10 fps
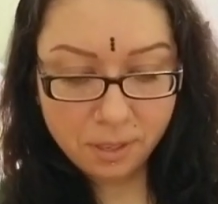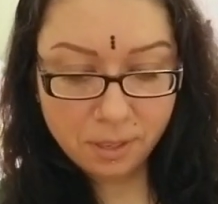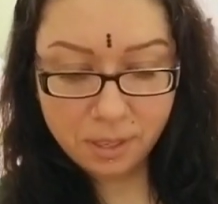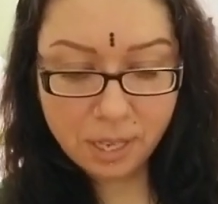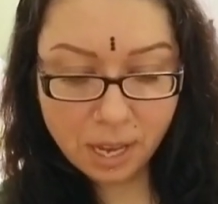
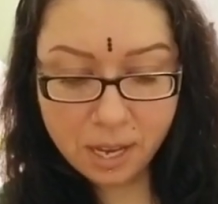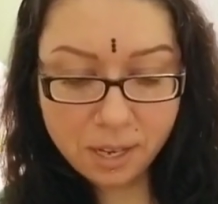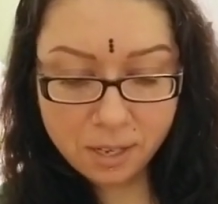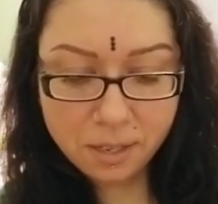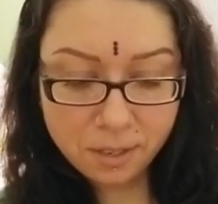
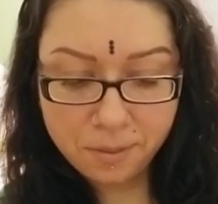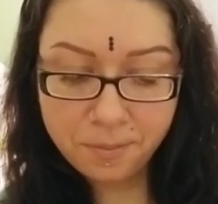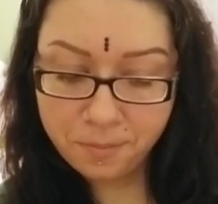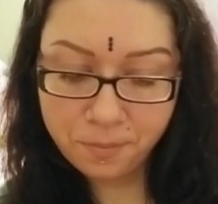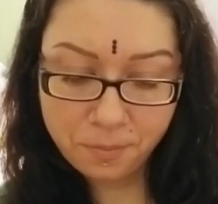Okay.
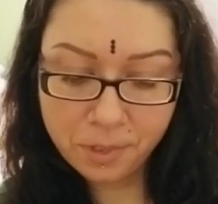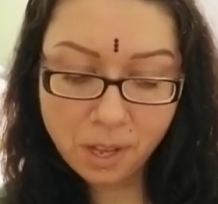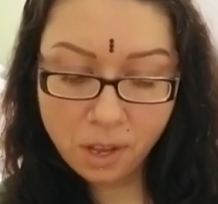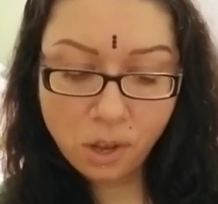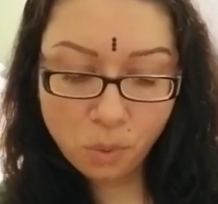
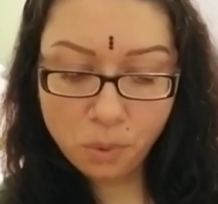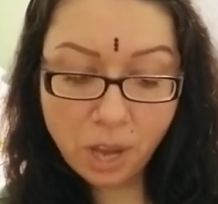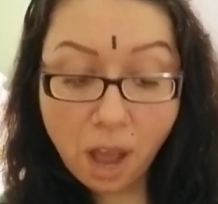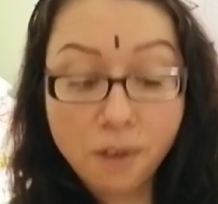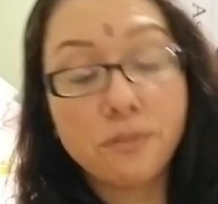We
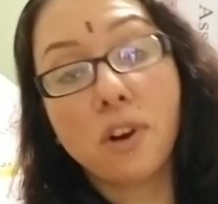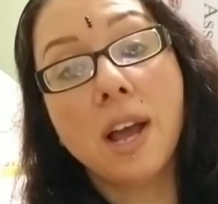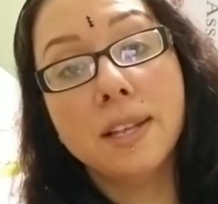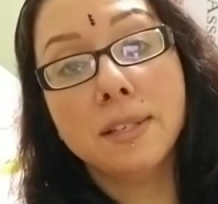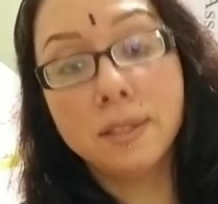got
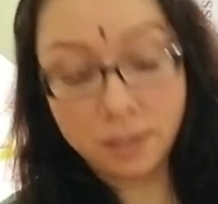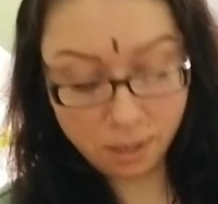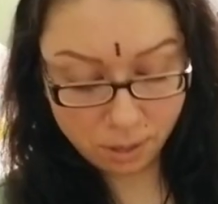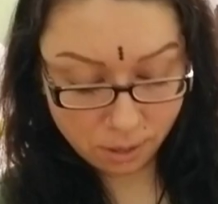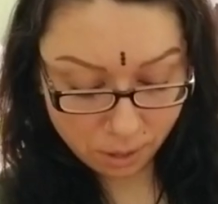friends.
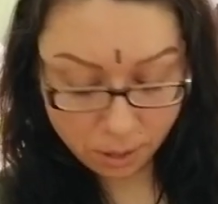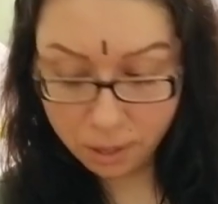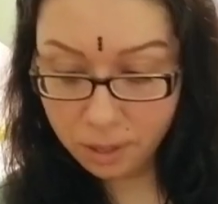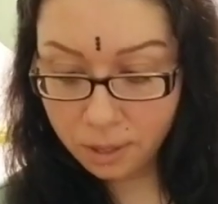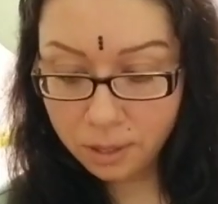
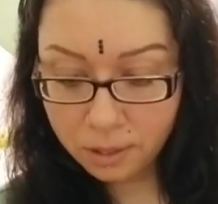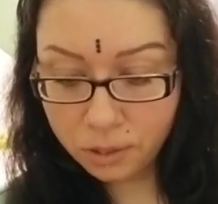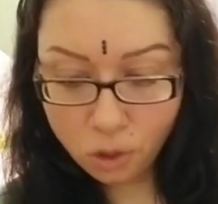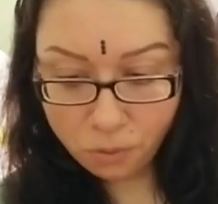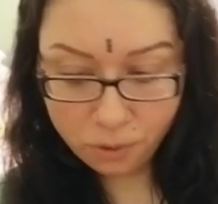
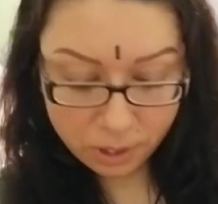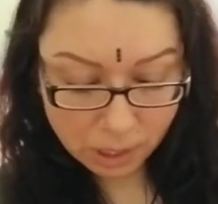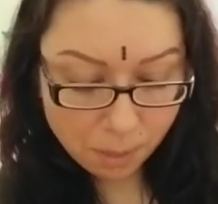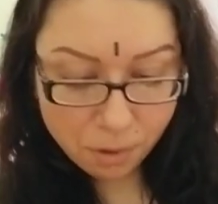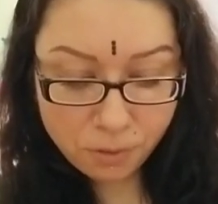So for
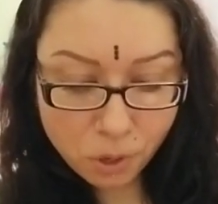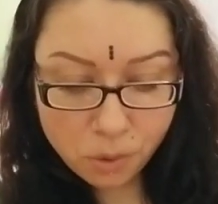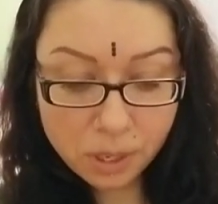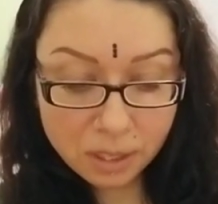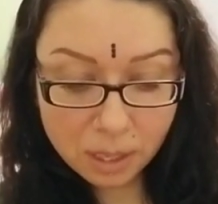some of you,
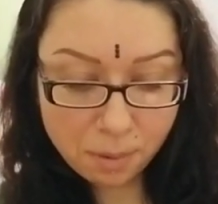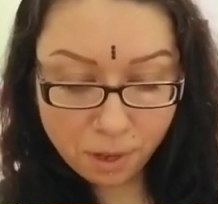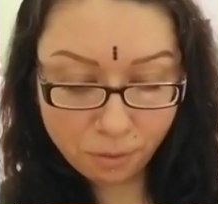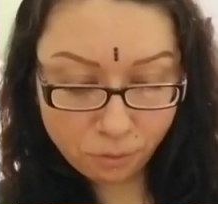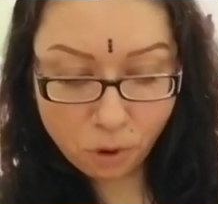this could be
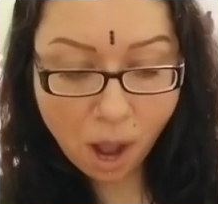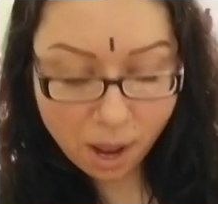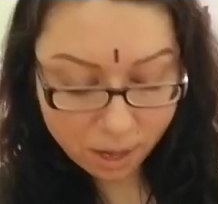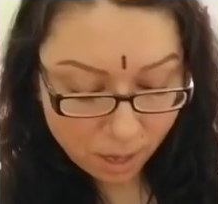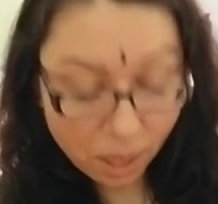a
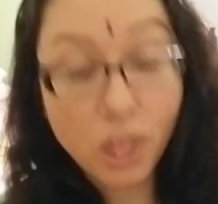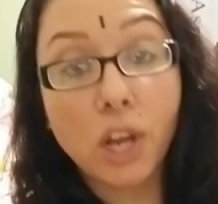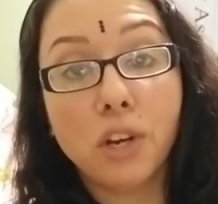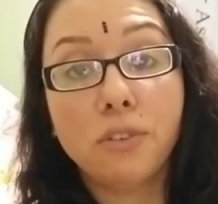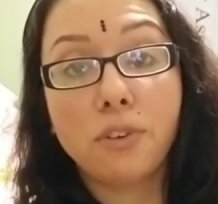friend that
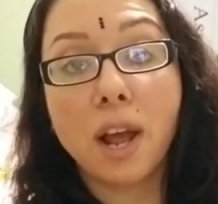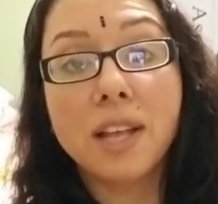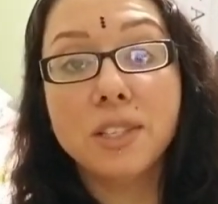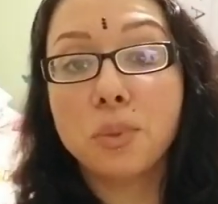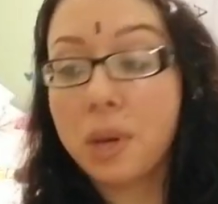you're
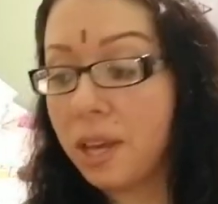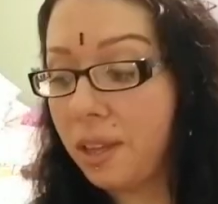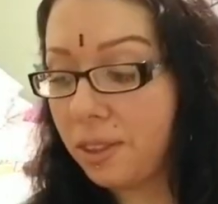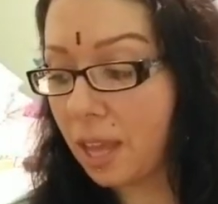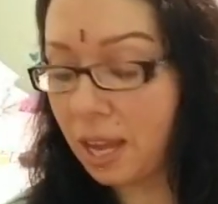friends
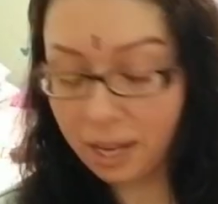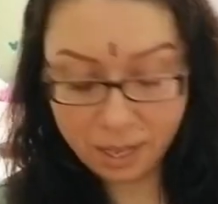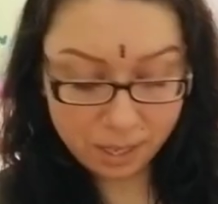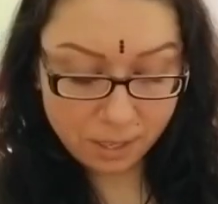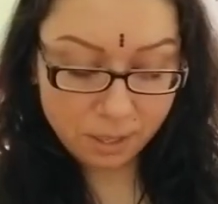with
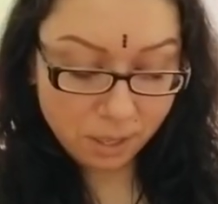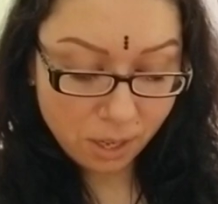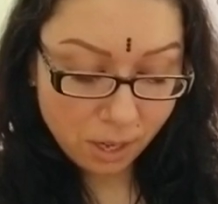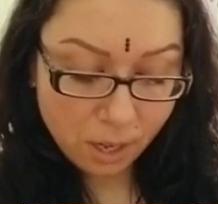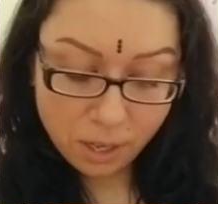and
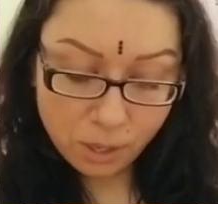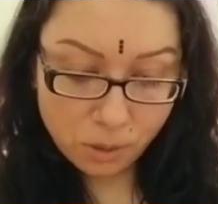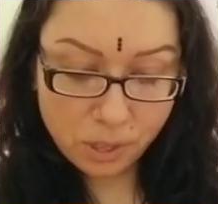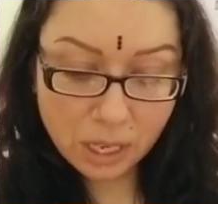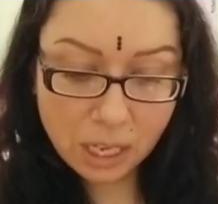you're
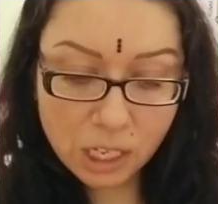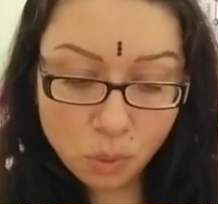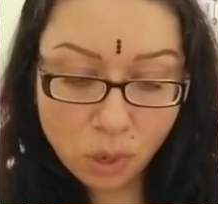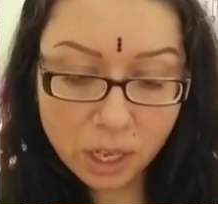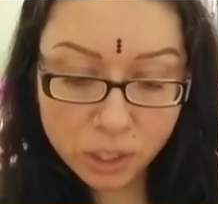thinking you
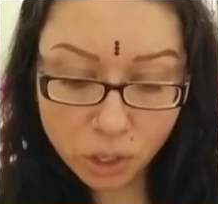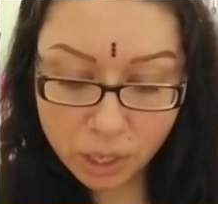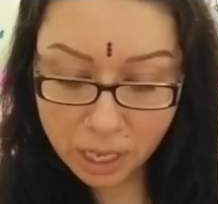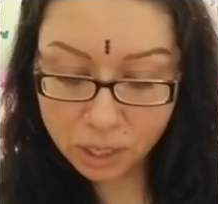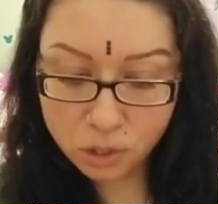want to turn
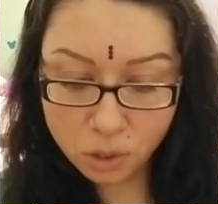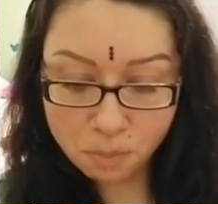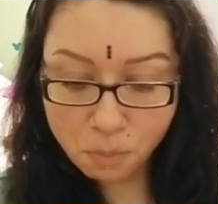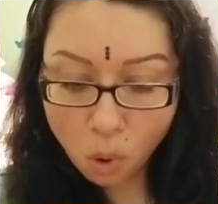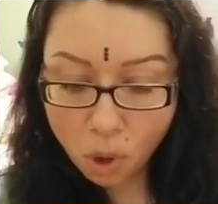it into
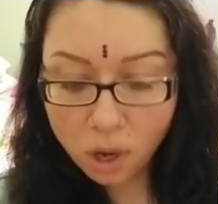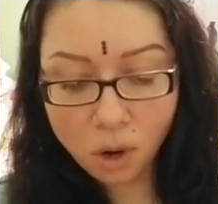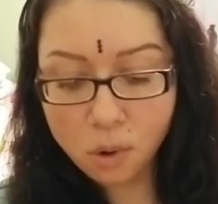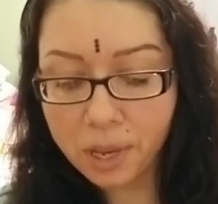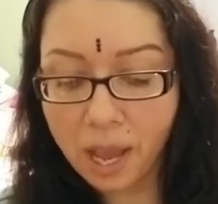more.
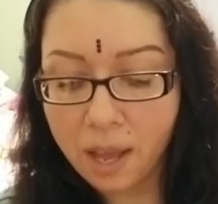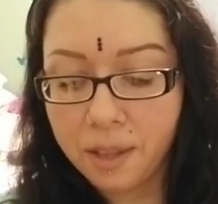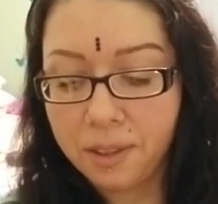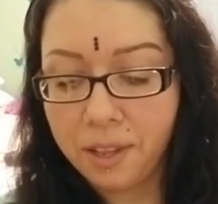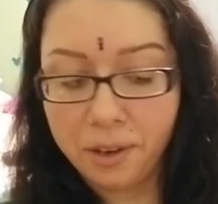Oh yeah,
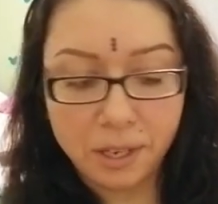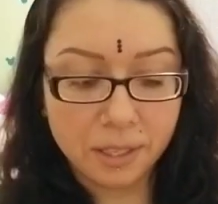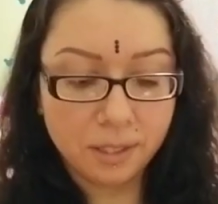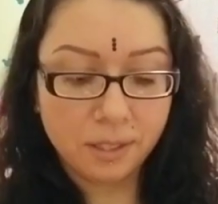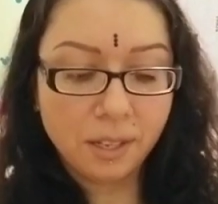there it
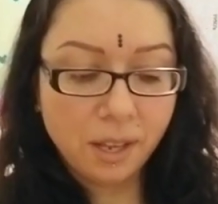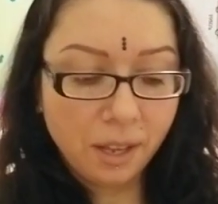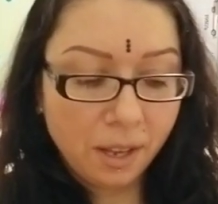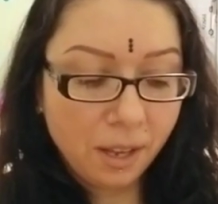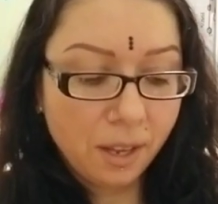is.
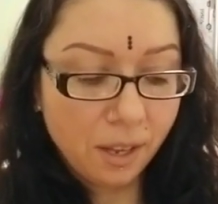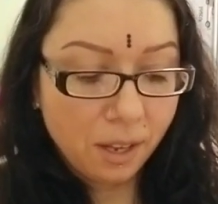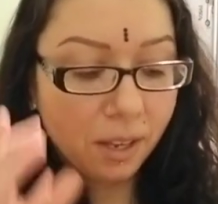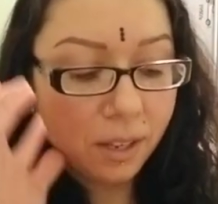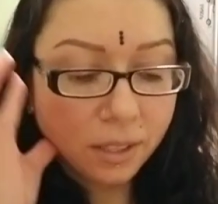
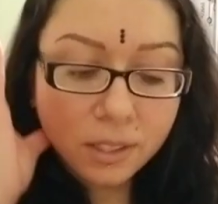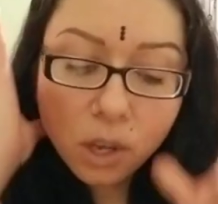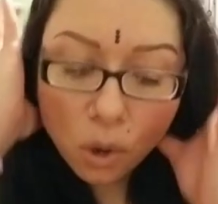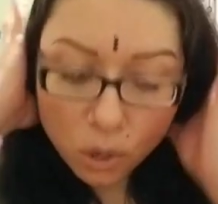So